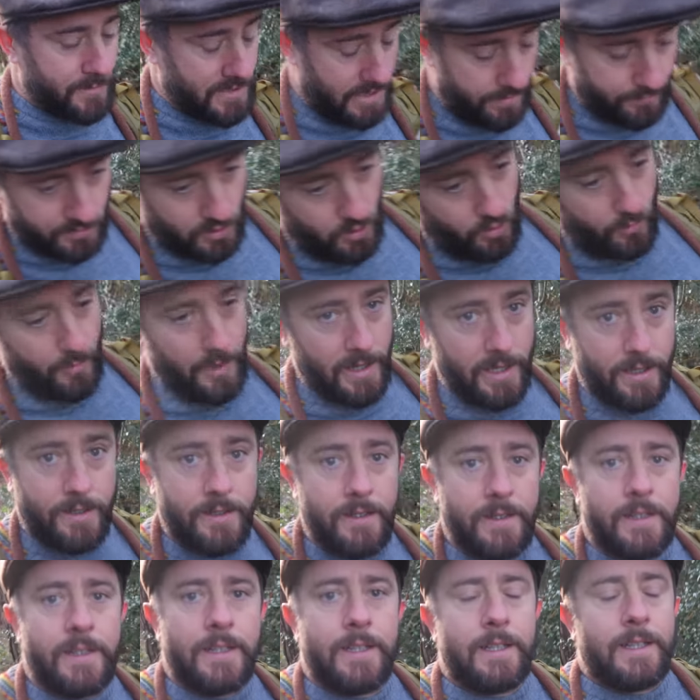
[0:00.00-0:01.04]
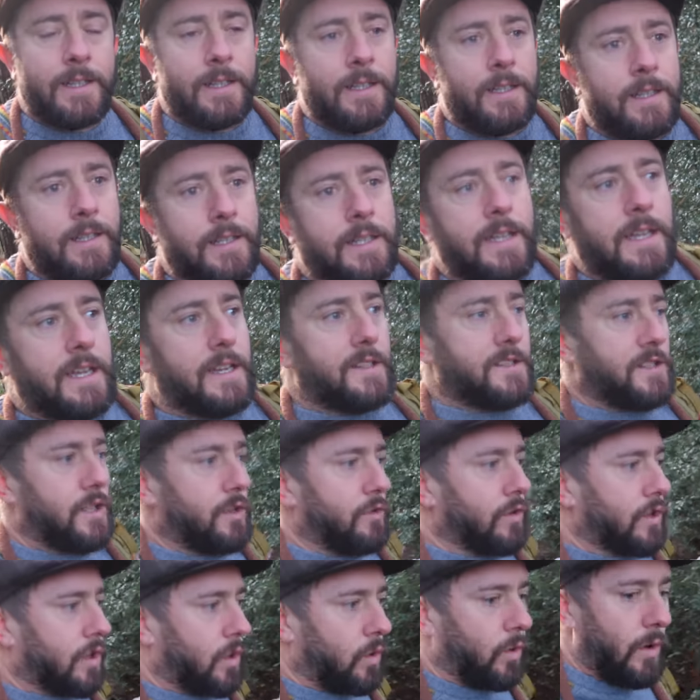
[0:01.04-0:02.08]
tips come in, is
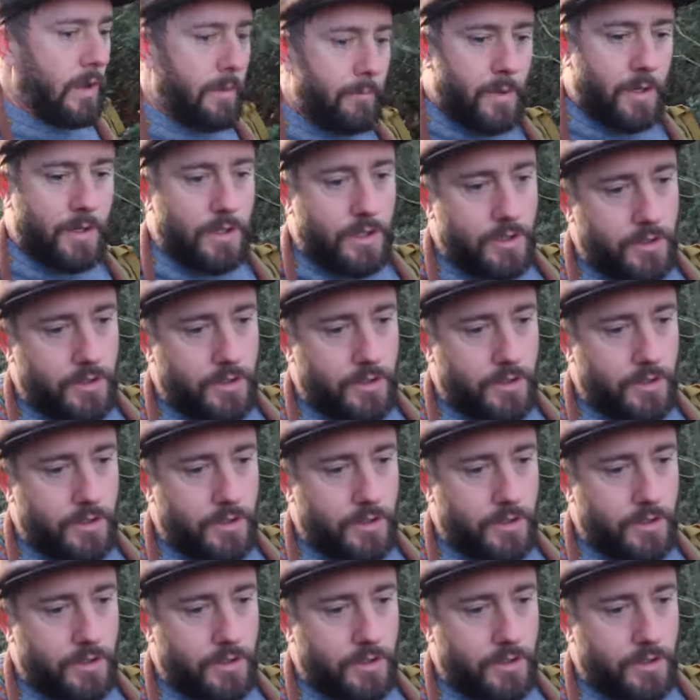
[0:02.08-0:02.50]
your equipment.